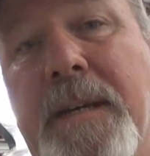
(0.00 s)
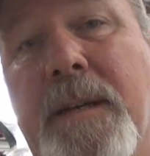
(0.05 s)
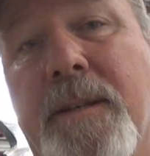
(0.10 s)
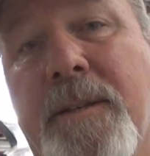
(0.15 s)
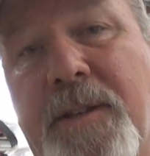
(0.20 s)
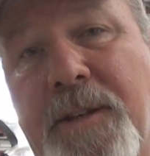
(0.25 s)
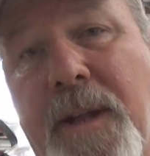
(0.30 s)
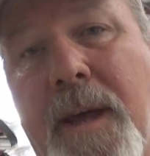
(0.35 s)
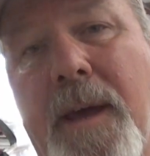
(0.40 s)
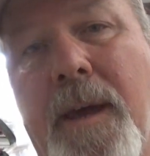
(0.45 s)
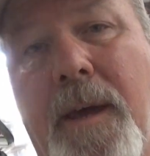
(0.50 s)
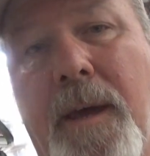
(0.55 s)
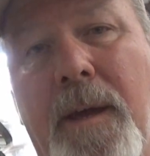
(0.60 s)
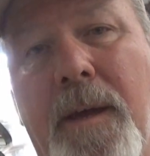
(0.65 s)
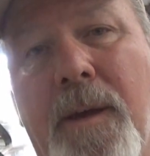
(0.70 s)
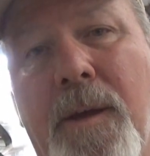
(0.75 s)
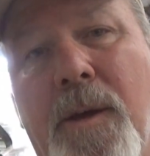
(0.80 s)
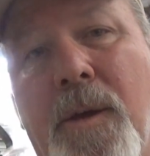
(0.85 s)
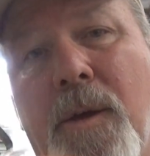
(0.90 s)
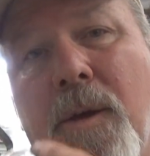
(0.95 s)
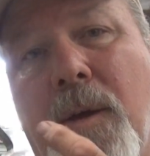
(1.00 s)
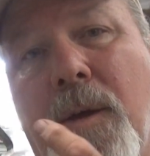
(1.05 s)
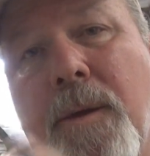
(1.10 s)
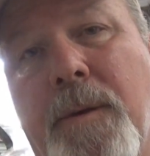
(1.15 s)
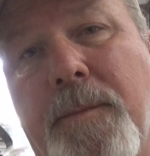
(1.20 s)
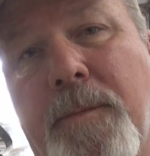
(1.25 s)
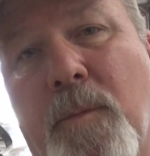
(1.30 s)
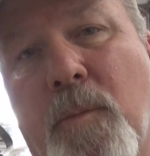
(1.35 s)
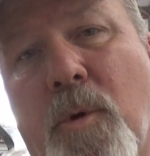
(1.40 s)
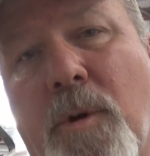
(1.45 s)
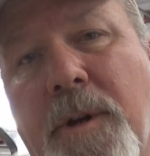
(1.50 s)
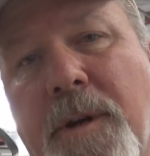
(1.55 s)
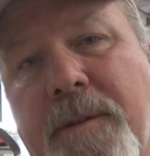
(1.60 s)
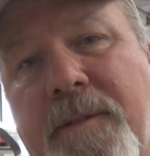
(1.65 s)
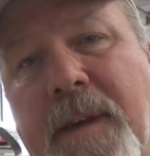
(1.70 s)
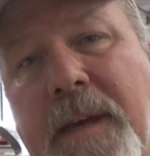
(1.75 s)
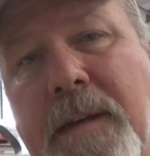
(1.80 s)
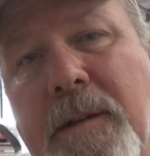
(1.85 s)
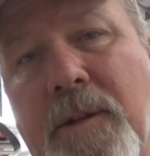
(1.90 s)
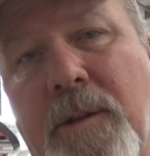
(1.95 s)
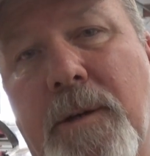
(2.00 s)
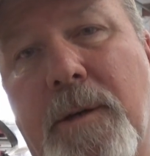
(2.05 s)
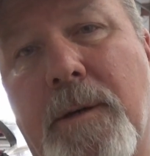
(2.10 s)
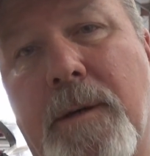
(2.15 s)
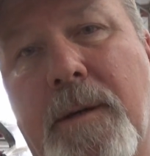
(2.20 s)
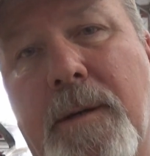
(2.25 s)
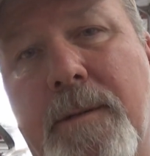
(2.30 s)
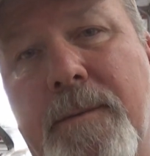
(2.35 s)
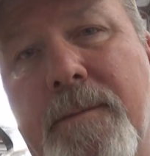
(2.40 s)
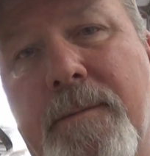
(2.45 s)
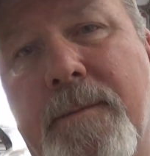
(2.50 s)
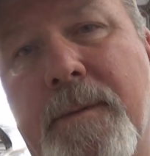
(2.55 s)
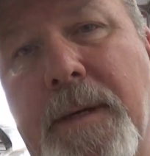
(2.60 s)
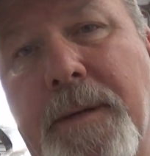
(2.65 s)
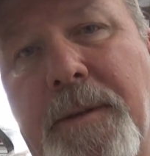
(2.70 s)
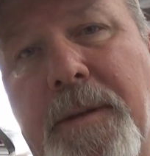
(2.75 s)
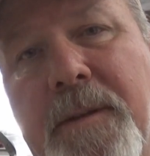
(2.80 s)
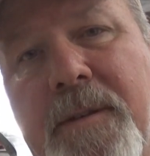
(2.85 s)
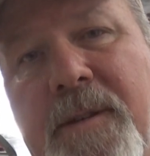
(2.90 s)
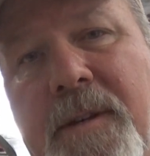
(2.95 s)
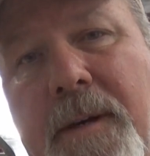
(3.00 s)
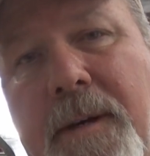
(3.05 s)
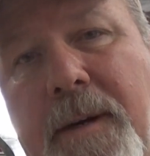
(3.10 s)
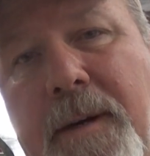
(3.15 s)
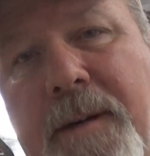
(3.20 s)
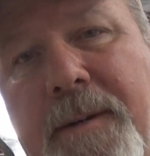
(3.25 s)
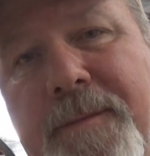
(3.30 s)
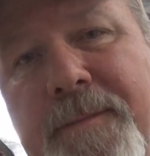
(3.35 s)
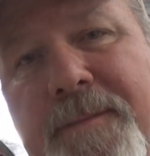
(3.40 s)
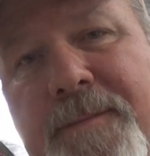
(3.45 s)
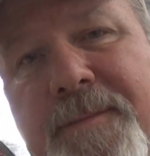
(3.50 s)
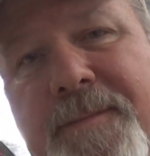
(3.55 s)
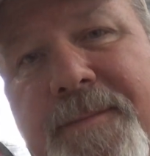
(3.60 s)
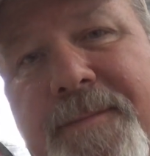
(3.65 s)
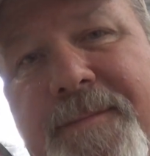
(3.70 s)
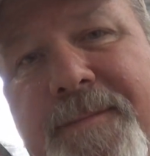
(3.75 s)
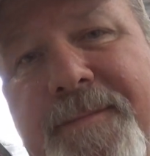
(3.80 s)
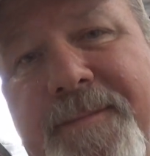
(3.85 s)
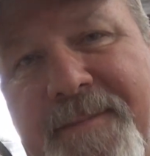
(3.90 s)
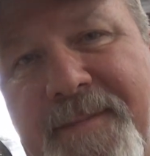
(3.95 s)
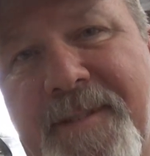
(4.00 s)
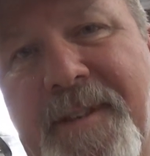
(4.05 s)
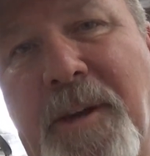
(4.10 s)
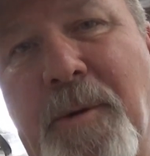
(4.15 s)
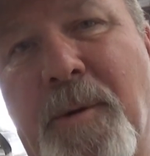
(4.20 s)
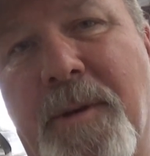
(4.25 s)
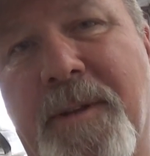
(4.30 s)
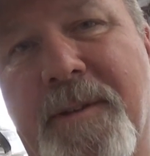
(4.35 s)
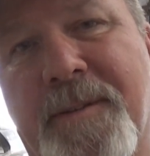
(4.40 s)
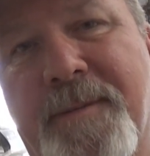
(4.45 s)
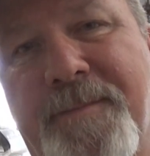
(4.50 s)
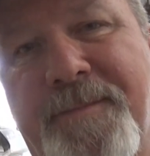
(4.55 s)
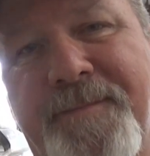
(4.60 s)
Today we're going to take a look at this car. Stay with us.